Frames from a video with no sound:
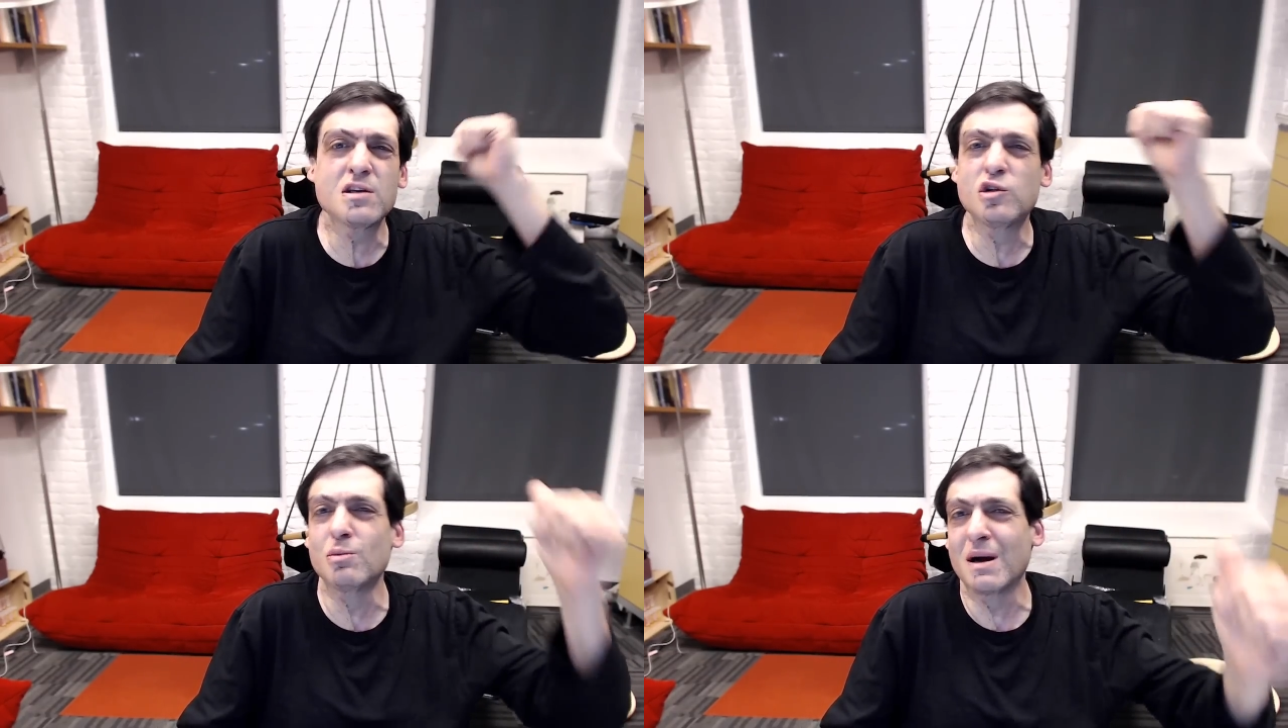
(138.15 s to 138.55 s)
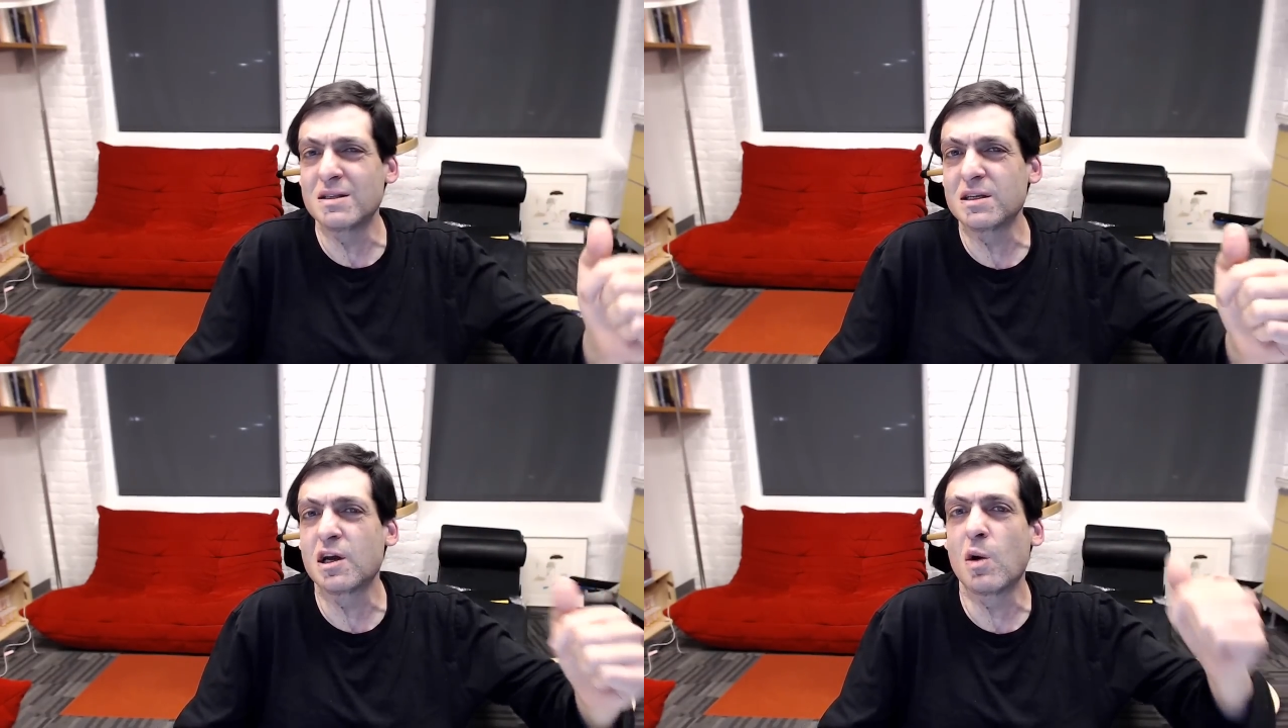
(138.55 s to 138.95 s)
2
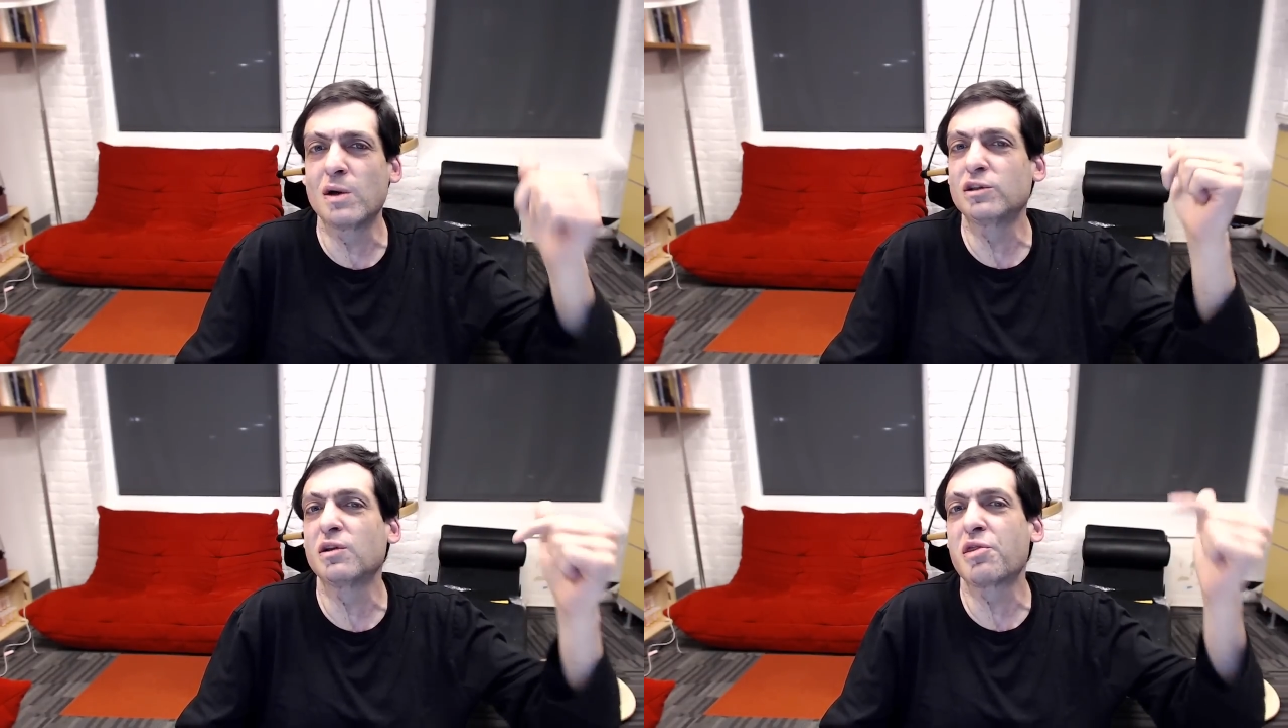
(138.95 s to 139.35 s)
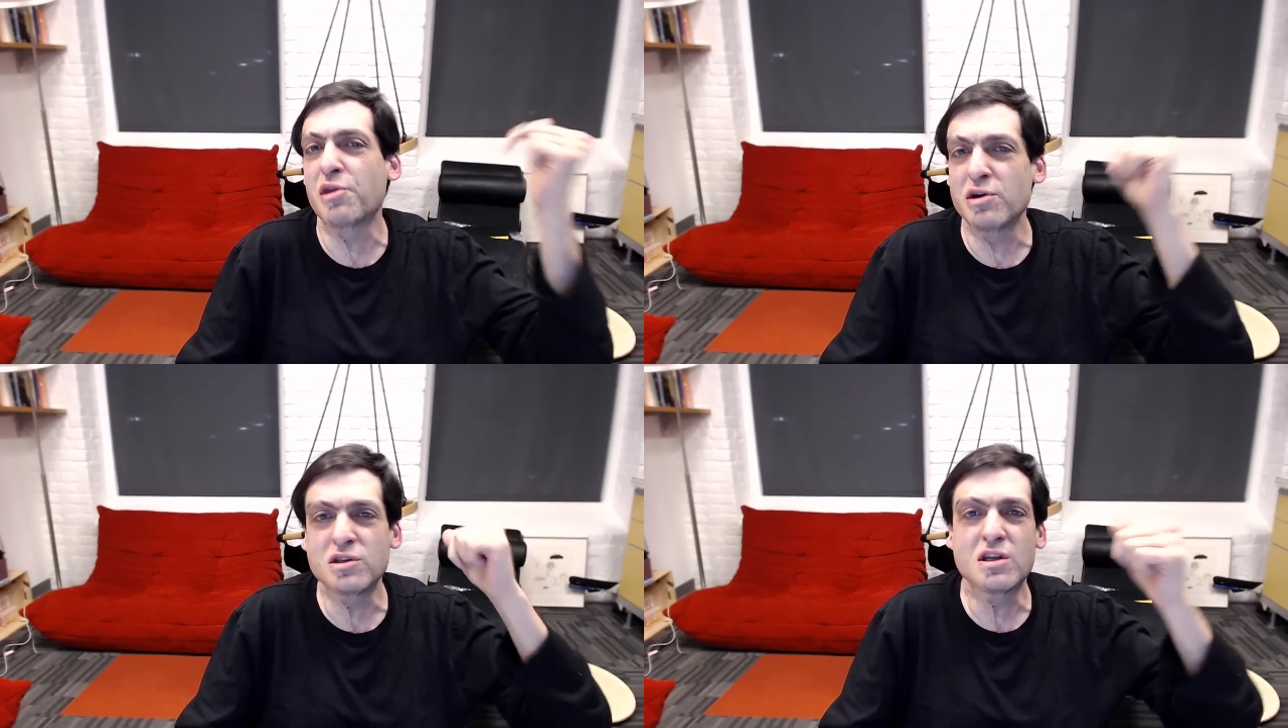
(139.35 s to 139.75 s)
months ago and then
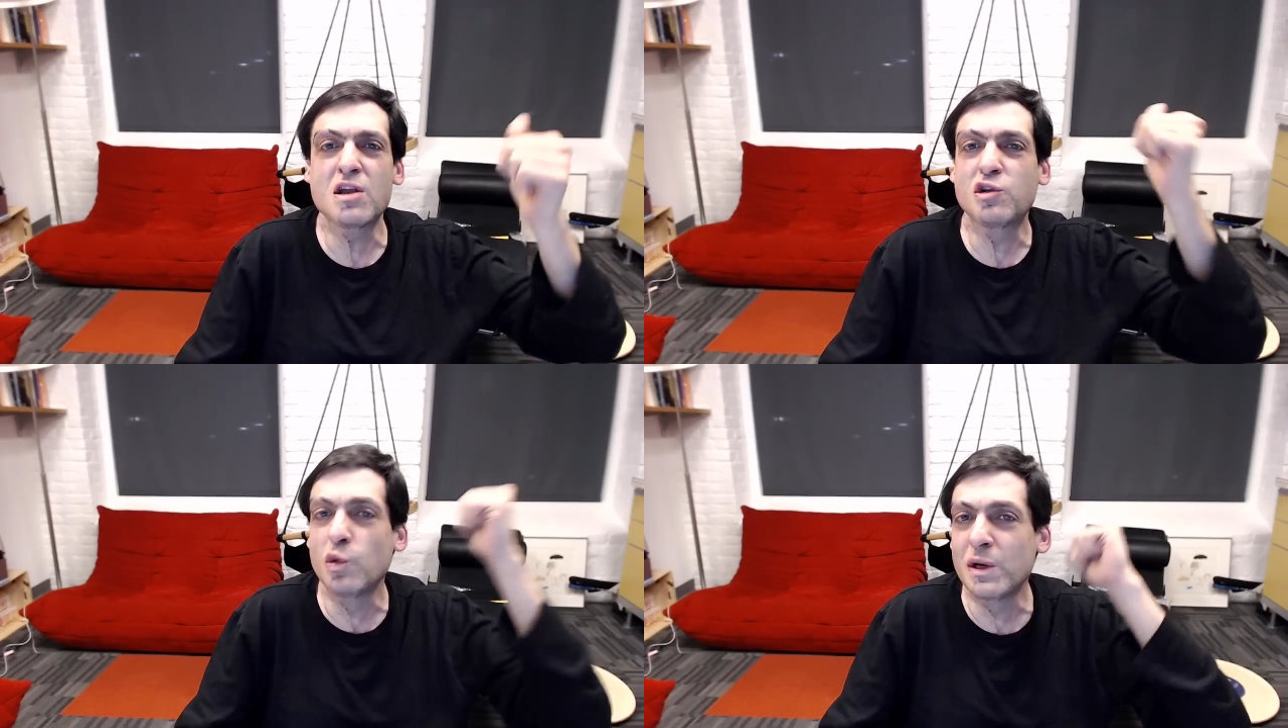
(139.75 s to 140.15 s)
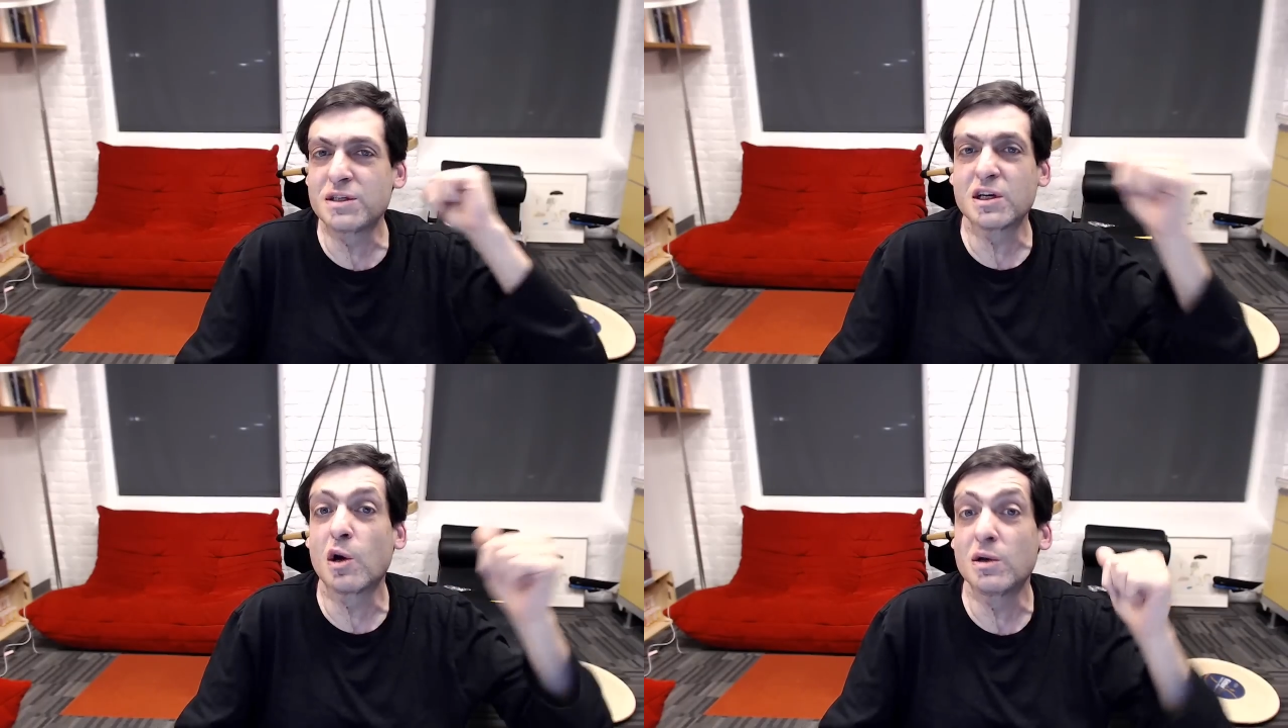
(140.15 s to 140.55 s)
Thursday 2
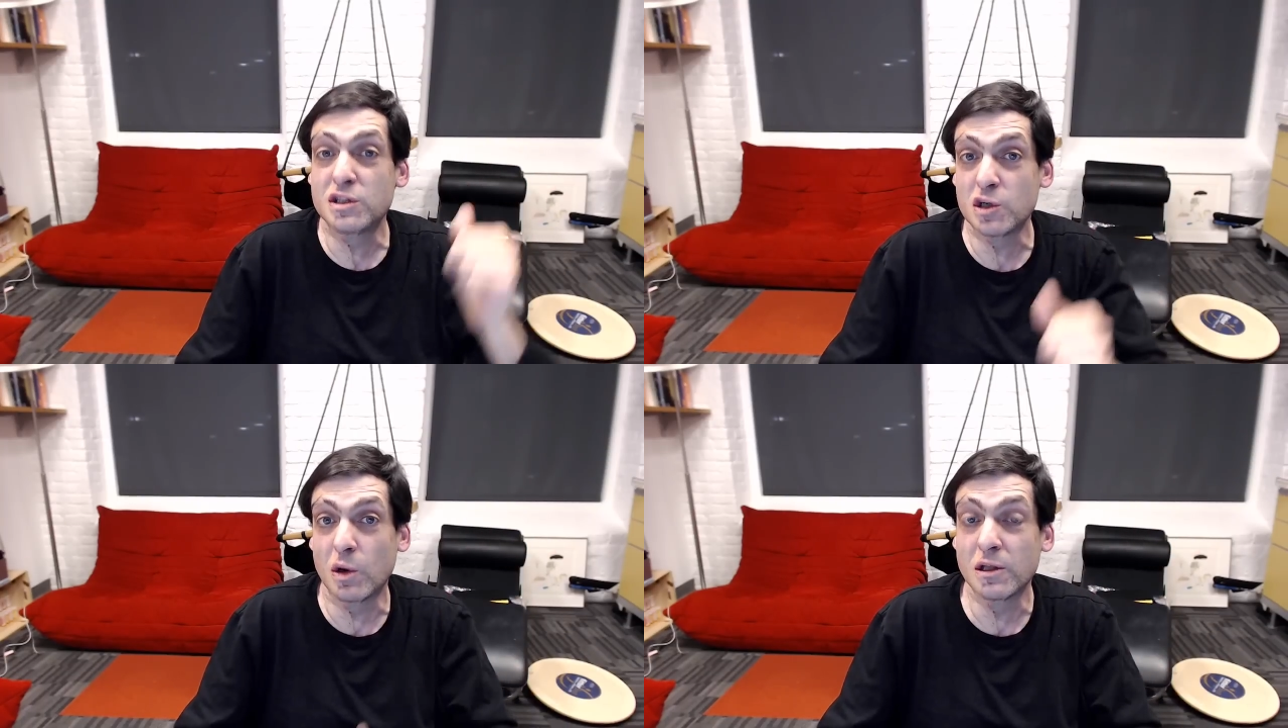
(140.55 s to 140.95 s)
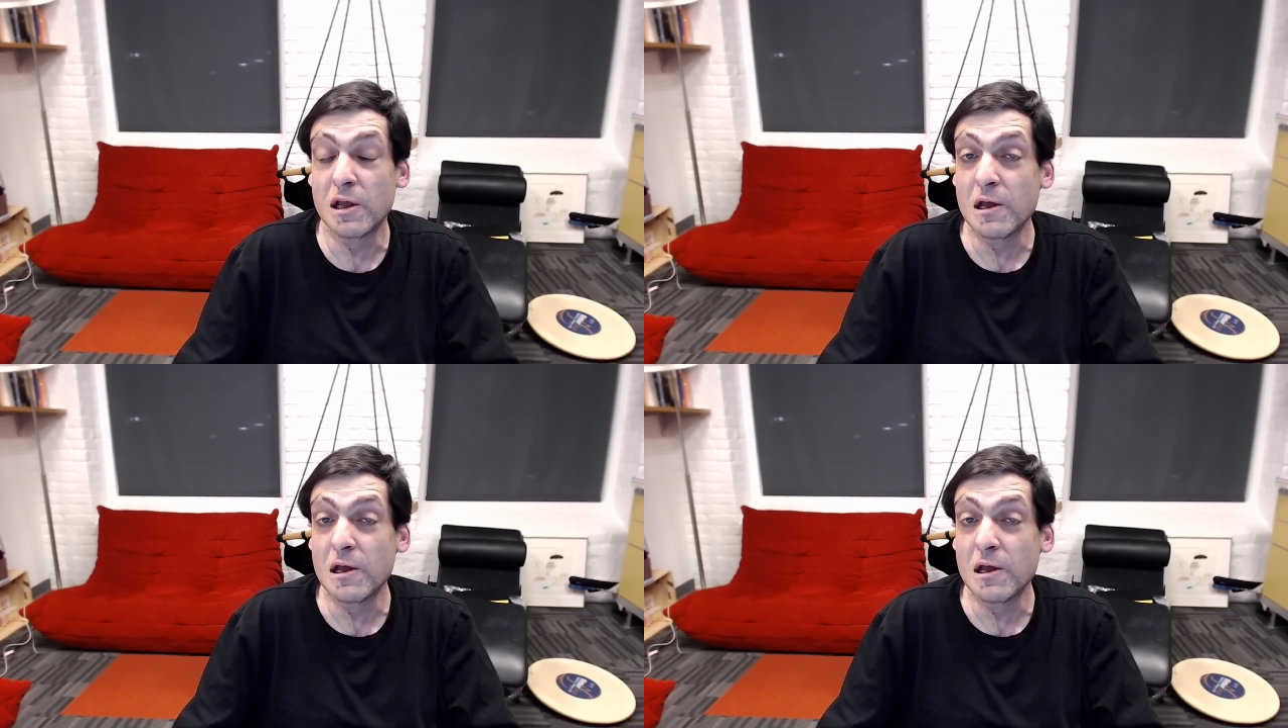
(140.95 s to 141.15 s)
weeks ago and so on.